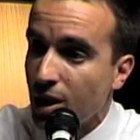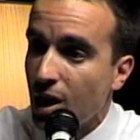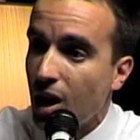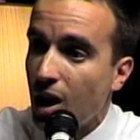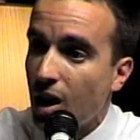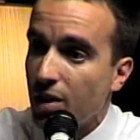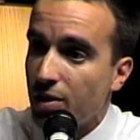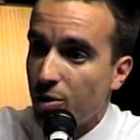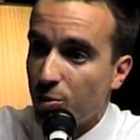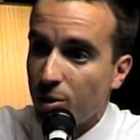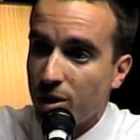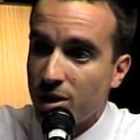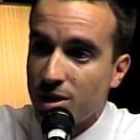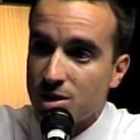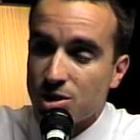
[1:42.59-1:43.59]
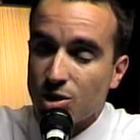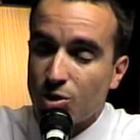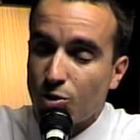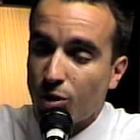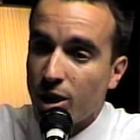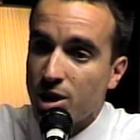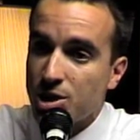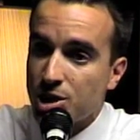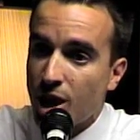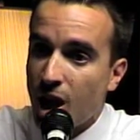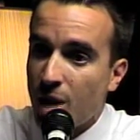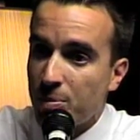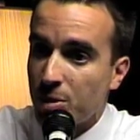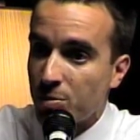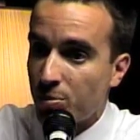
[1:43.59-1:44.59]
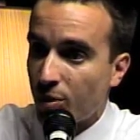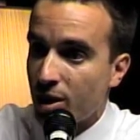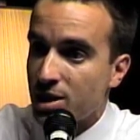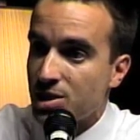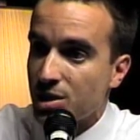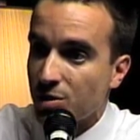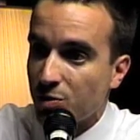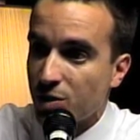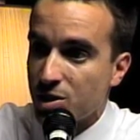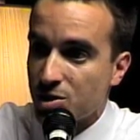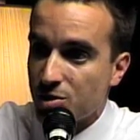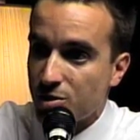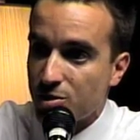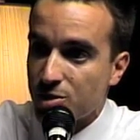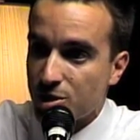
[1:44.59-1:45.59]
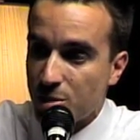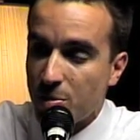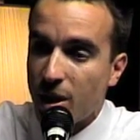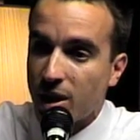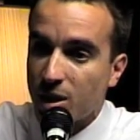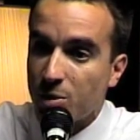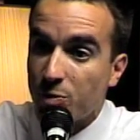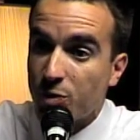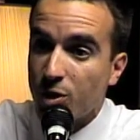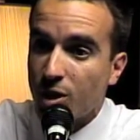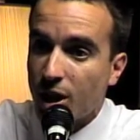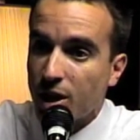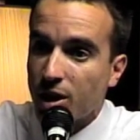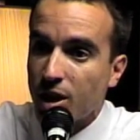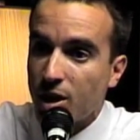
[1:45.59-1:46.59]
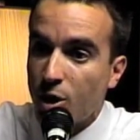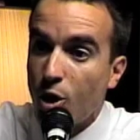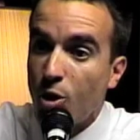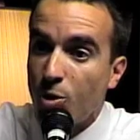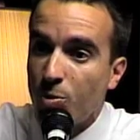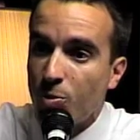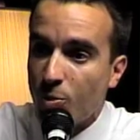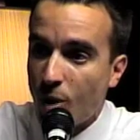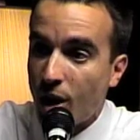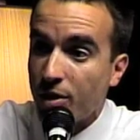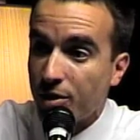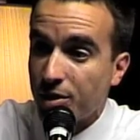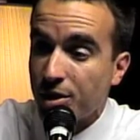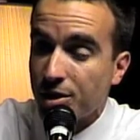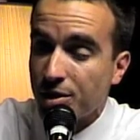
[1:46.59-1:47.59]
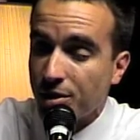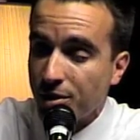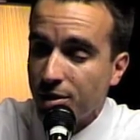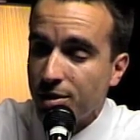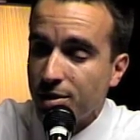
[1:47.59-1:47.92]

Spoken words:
that really does a great job embracing visitors and making them feel like at home while they're here.